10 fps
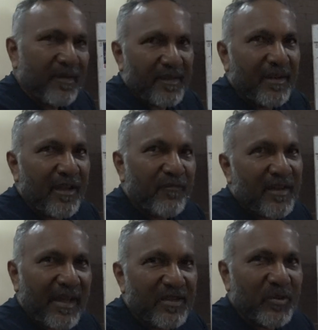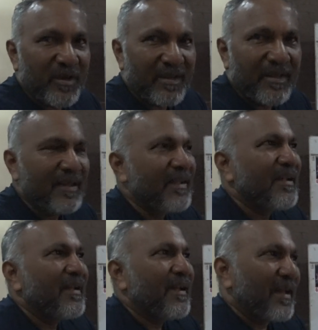He left and I joined.
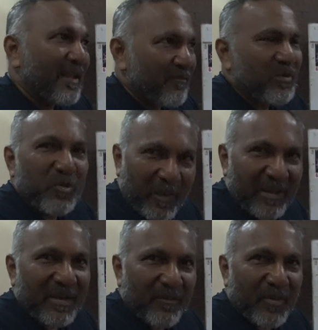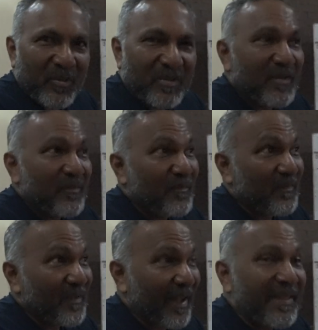And then we took Metal Embryos.
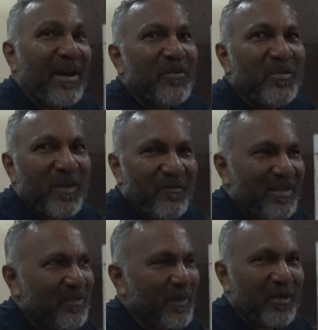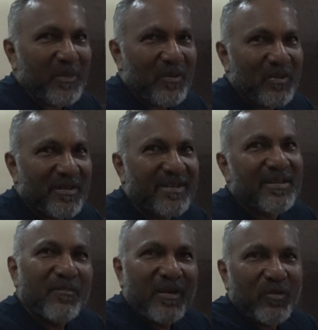And that is where we split, because
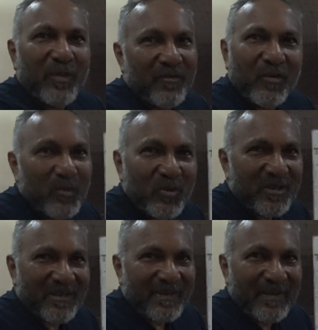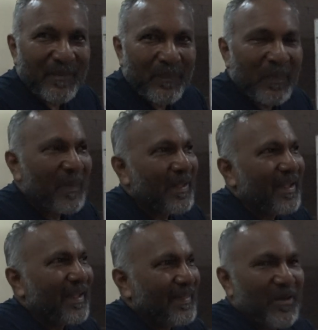Nixon went to play for Blue Turtle.
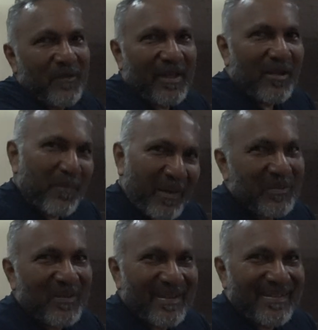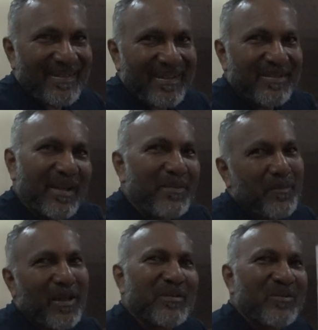Then we came back to Razor's Age, and
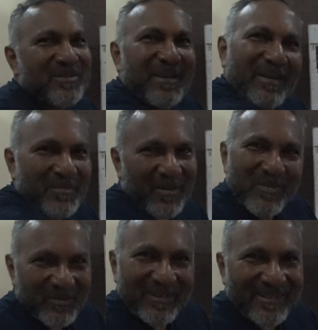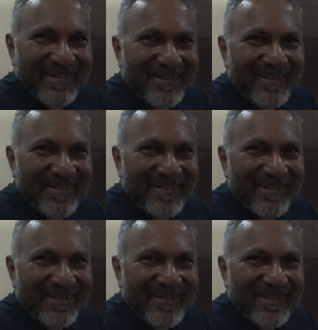Blasio was taken by Blue Turtle.